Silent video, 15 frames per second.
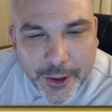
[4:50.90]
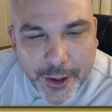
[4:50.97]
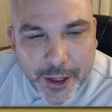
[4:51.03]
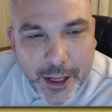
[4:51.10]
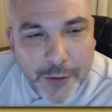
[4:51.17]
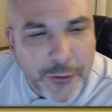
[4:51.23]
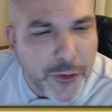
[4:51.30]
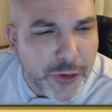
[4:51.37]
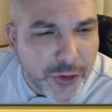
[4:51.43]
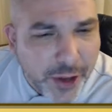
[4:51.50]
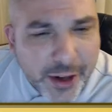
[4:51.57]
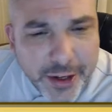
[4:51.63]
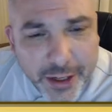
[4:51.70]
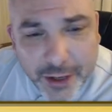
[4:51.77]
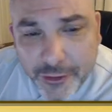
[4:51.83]
If you
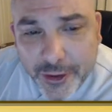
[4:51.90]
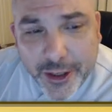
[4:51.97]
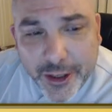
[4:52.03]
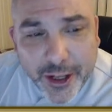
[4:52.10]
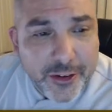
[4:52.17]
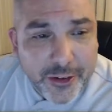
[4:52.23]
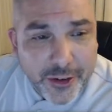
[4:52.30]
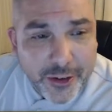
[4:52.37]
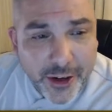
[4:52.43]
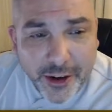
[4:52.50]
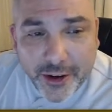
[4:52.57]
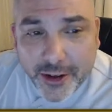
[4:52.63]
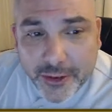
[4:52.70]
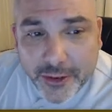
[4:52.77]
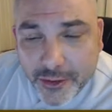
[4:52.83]
study even King
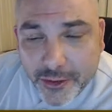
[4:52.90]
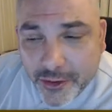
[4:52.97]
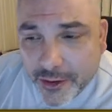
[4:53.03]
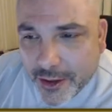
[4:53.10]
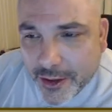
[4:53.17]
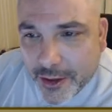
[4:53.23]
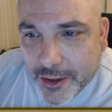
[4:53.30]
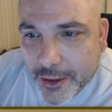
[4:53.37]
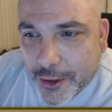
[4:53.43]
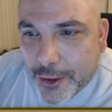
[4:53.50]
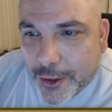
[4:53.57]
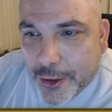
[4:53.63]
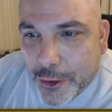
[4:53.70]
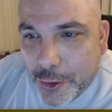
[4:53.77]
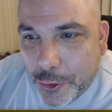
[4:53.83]
Cyrus,
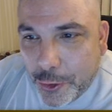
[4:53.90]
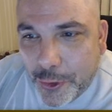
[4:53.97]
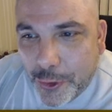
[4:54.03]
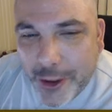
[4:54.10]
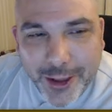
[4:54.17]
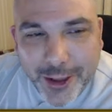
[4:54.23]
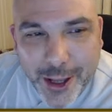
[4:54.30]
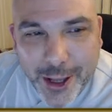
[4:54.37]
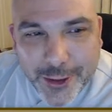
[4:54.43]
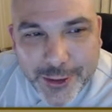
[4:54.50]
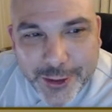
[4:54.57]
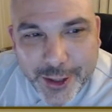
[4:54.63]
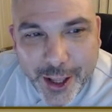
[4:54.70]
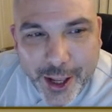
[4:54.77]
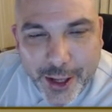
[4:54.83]
you realize
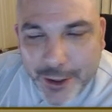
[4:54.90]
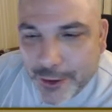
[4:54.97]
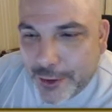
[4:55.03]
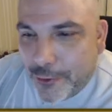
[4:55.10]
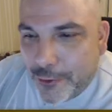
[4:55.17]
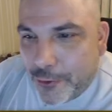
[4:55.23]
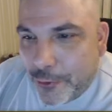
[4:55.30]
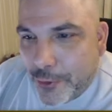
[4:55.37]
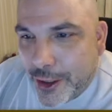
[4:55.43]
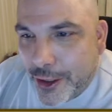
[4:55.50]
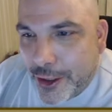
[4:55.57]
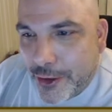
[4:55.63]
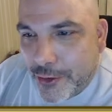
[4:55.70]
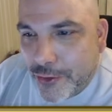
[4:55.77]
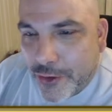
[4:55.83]
that with
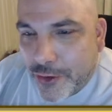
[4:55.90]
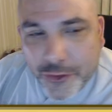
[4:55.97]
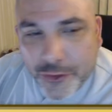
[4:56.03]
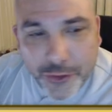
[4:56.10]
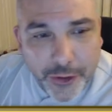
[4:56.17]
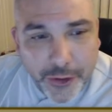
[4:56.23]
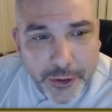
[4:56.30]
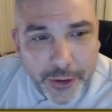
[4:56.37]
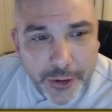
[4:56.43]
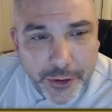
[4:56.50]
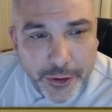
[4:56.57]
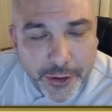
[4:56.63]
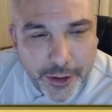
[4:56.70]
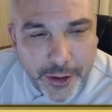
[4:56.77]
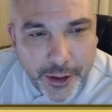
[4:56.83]
his
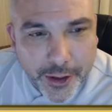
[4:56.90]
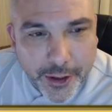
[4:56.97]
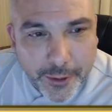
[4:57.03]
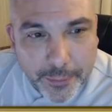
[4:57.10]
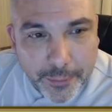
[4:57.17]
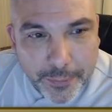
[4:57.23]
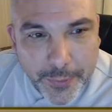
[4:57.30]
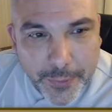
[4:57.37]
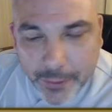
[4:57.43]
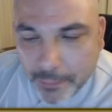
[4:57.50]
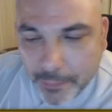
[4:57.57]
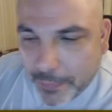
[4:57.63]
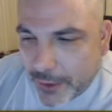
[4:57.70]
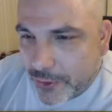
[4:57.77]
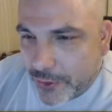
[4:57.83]
cylinder,
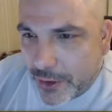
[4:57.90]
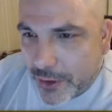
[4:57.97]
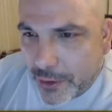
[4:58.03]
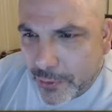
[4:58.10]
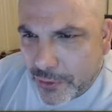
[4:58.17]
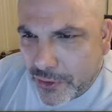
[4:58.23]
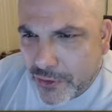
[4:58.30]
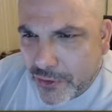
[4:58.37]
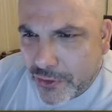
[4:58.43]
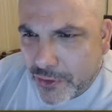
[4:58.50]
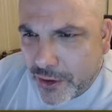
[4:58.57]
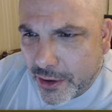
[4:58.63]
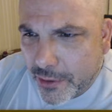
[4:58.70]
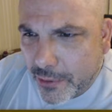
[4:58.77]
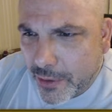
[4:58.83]
basically it was his,
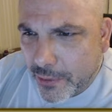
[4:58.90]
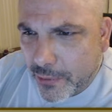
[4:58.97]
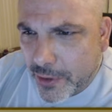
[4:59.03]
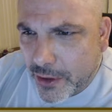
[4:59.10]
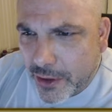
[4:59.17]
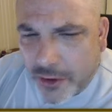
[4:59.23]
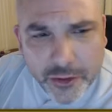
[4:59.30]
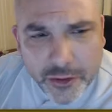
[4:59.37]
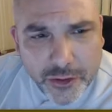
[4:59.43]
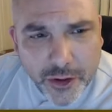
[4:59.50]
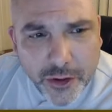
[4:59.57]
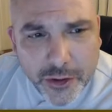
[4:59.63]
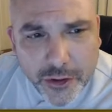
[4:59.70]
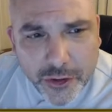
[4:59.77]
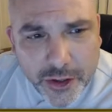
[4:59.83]
what do they call it?
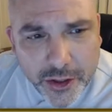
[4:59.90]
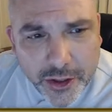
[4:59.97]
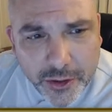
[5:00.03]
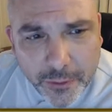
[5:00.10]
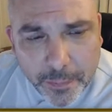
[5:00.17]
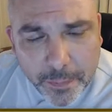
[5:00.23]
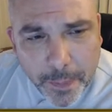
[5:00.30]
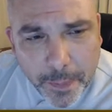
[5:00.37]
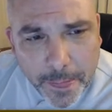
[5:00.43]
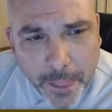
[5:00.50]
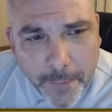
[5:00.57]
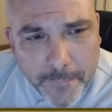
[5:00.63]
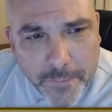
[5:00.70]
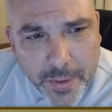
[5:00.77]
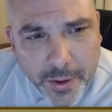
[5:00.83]
Cylinder seal.
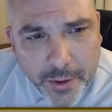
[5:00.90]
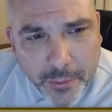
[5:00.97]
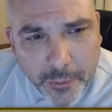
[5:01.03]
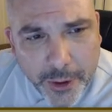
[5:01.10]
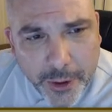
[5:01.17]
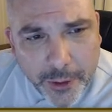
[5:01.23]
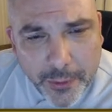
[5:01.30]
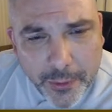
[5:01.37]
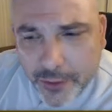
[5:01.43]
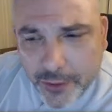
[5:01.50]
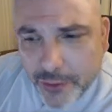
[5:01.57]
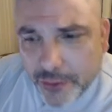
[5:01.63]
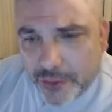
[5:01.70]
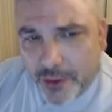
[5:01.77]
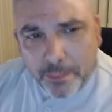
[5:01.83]
Where it
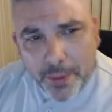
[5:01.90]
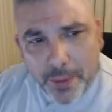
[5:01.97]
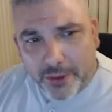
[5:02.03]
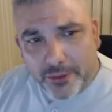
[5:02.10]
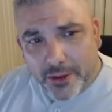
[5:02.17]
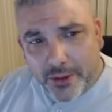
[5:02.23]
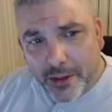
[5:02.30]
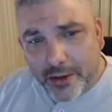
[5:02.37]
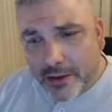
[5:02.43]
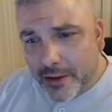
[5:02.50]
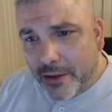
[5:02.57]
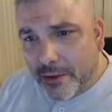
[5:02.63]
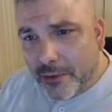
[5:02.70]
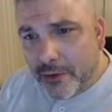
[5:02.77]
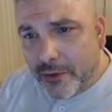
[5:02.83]
was, back in then,
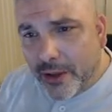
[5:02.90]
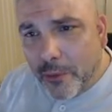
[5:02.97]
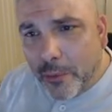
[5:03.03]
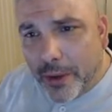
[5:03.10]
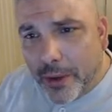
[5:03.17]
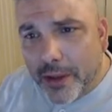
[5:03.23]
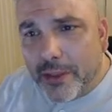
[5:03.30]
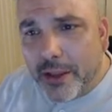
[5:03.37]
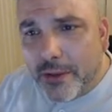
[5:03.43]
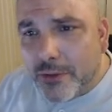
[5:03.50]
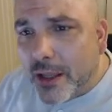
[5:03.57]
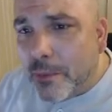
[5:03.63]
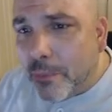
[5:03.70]
it was like a way they